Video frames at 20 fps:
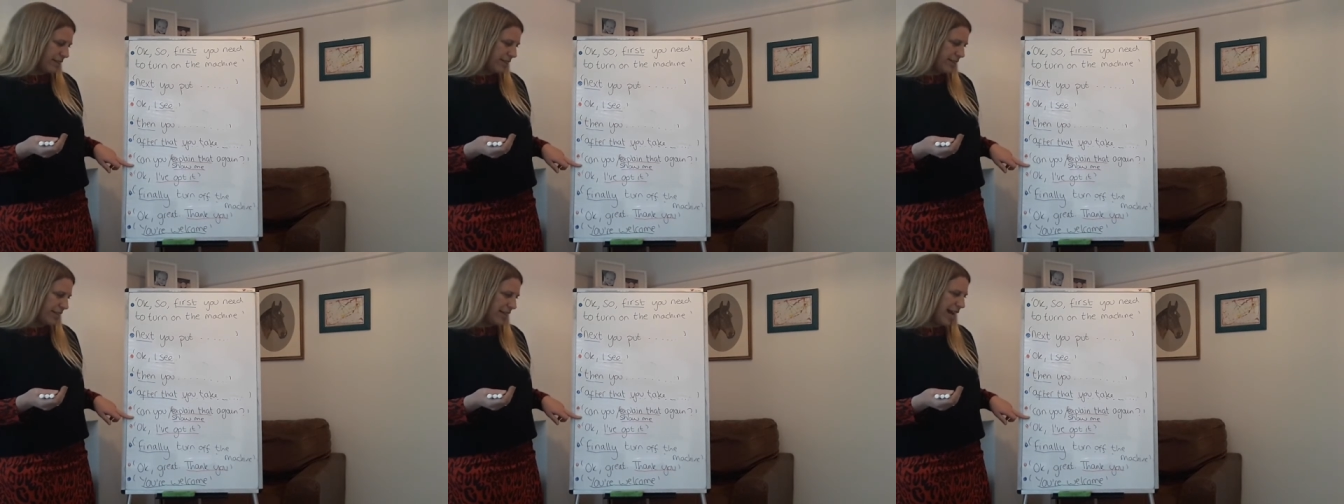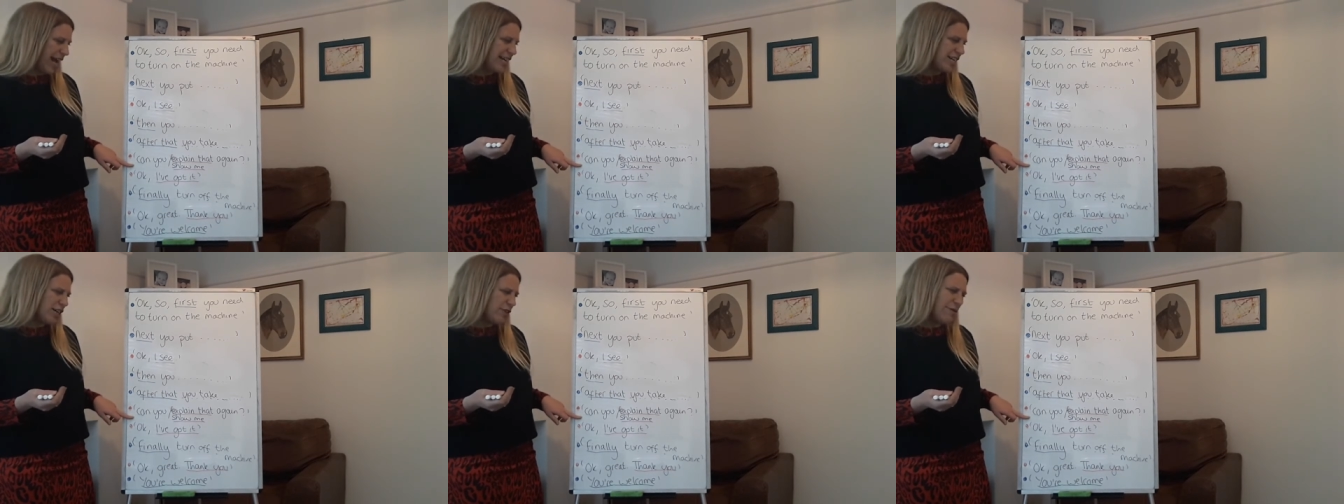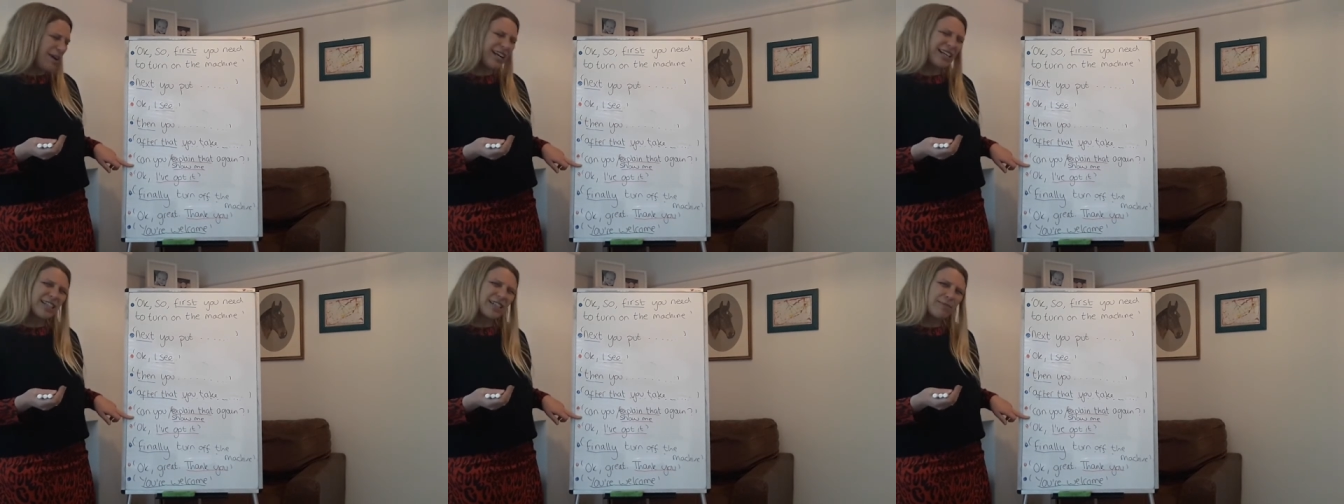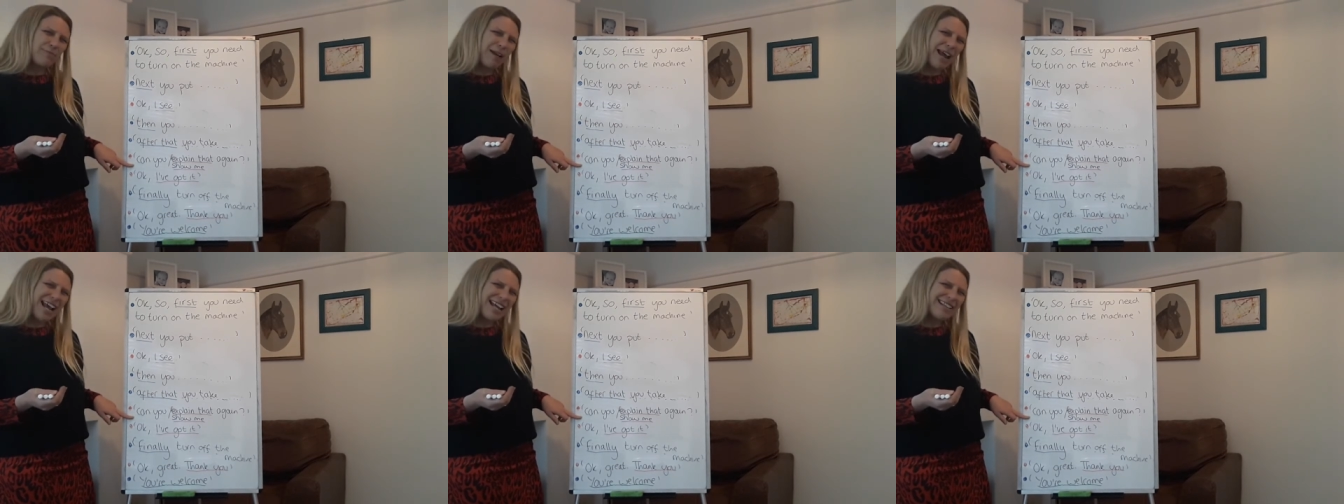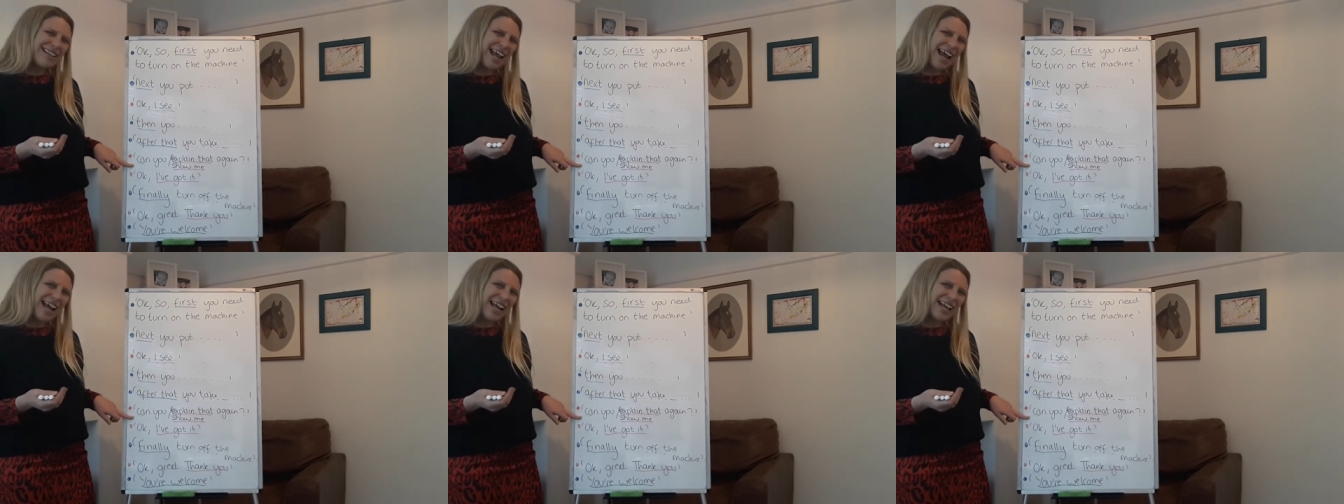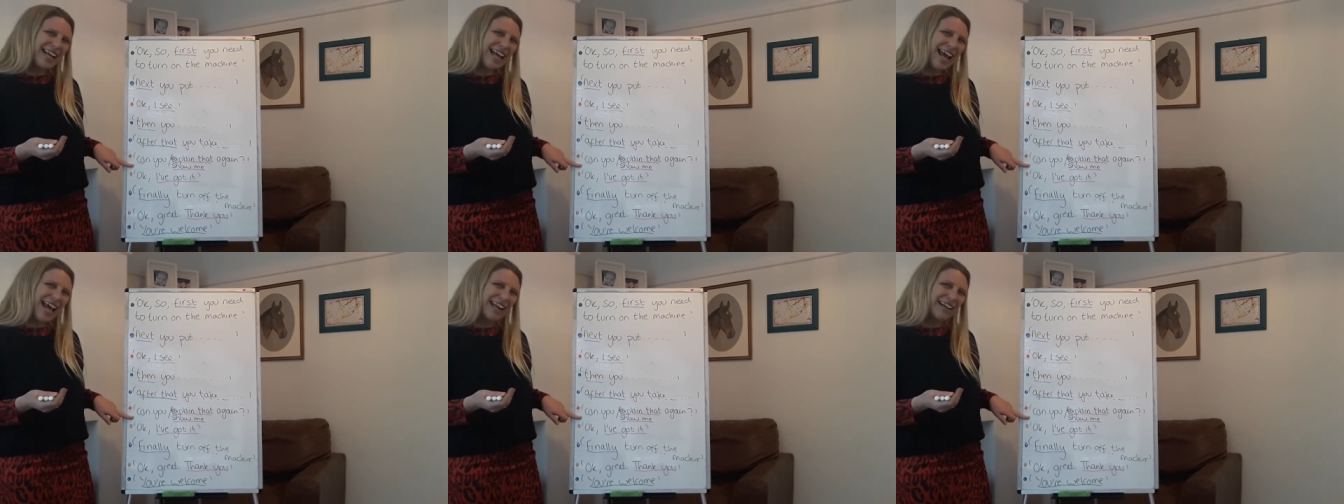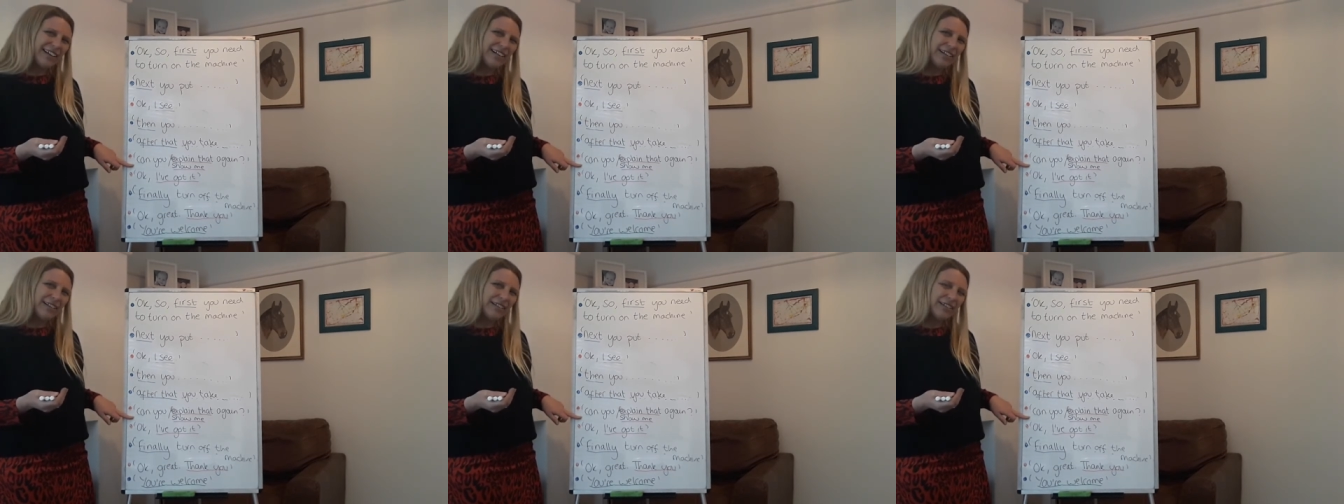Can you explain that
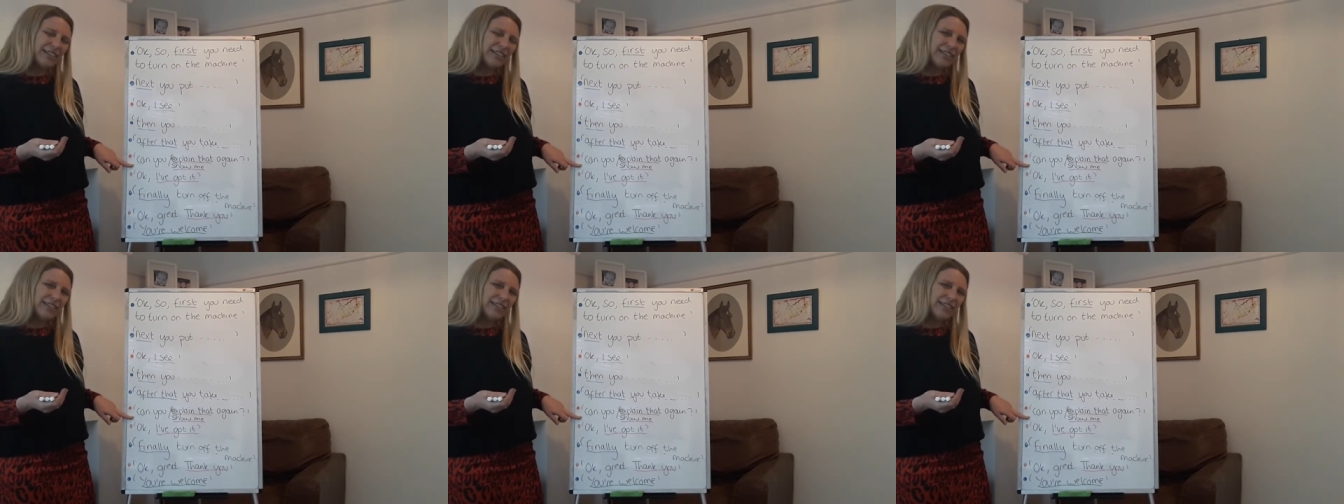again?